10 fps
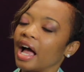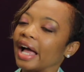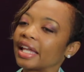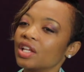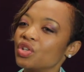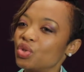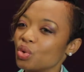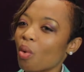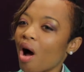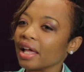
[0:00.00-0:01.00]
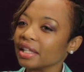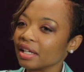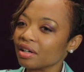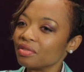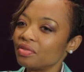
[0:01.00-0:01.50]
I can do what I
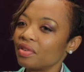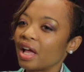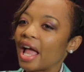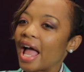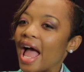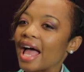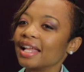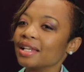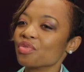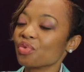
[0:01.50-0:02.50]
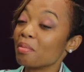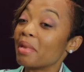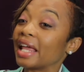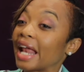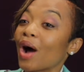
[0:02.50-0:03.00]
love and
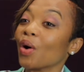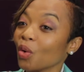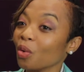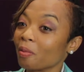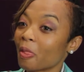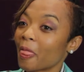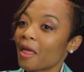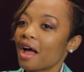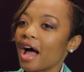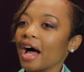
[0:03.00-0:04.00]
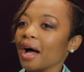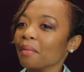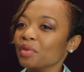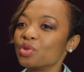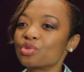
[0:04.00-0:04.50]
remain at home.
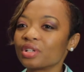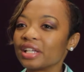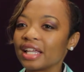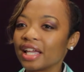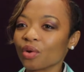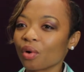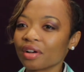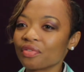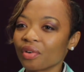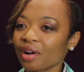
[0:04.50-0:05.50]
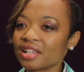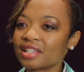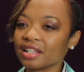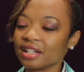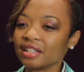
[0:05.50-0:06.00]
Um, usually, in order for us
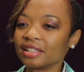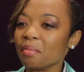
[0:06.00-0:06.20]
to, to